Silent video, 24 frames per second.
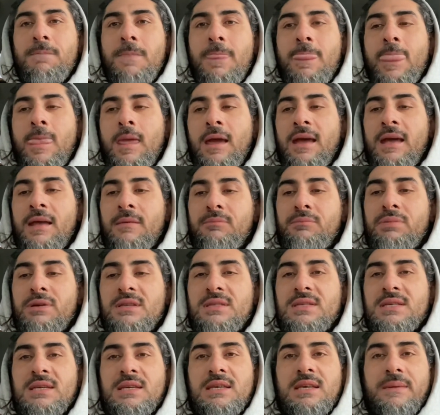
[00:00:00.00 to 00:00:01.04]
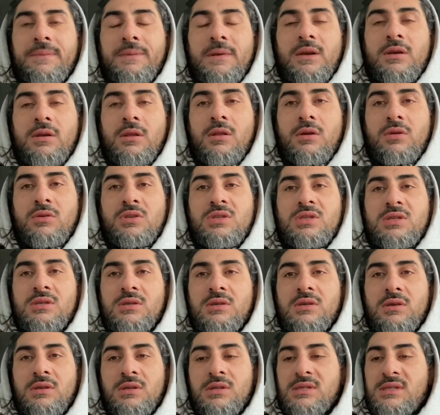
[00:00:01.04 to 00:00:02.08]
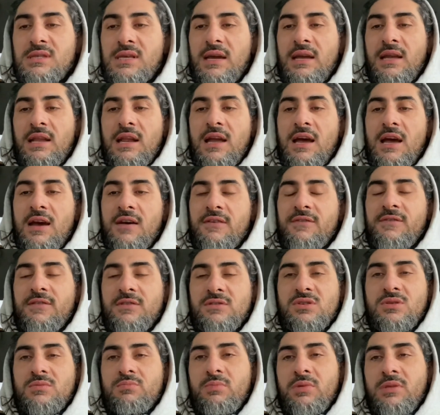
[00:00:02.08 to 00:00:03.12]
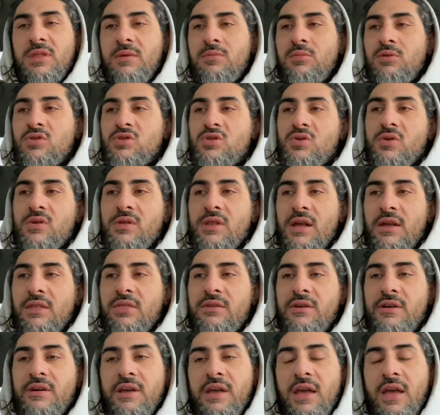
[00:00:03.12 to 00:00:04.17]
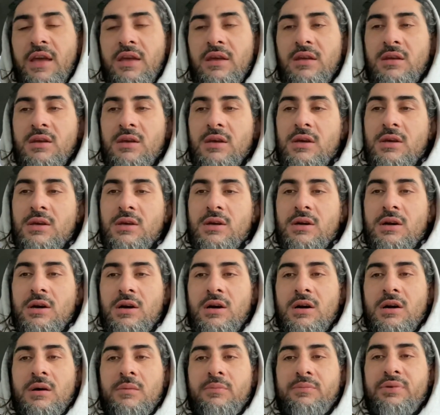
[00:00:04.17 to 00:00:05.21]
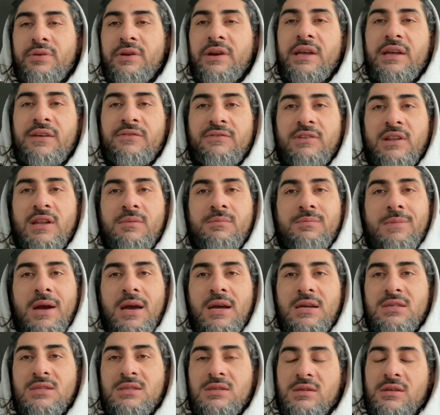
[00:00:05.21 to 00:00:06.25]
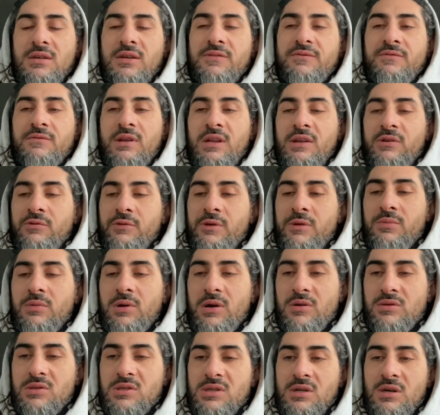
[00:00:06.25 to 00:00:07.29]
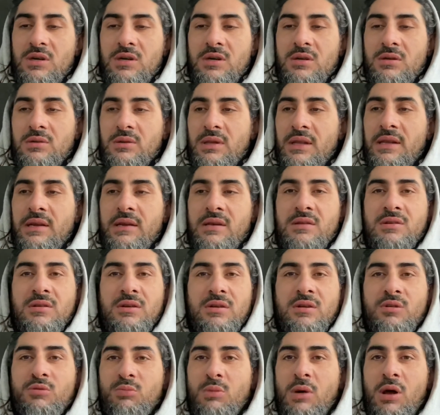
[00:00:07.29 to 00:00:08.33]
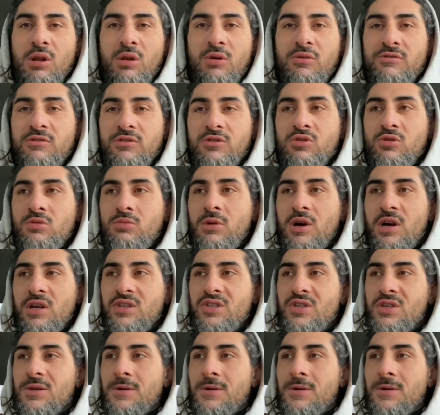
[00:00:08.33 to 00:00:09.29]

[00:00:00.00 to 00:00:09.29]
And BC kept it close second half. They both scored like 38 uh, pretty evenly matched, evenly rebounds. Uh, they didn't turn the ball over too much.